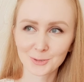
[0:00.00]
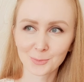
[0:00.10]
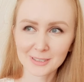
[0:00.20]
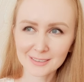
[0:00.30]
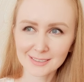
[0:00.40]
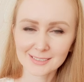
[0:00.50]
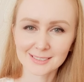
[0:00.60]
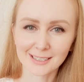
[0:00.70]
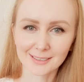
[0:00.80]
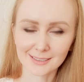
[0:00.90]
To me, these
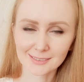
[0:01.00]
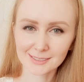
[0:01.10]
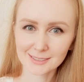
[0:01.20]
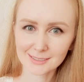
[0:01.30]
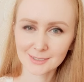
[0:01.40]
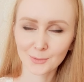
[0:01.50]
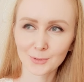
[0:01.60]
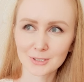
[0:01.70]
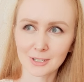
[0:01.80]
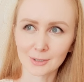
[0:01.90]
sentences,
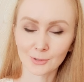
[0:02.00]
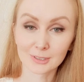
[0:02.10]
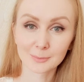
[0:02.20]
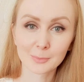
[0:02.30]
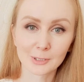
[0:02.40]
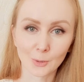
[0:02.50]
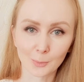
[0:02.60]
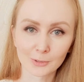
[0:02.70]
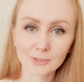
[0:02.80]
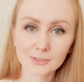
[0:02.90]
which are called
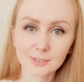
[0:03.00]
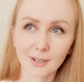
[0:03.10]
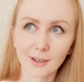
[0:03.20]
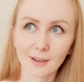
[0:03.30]
piropos,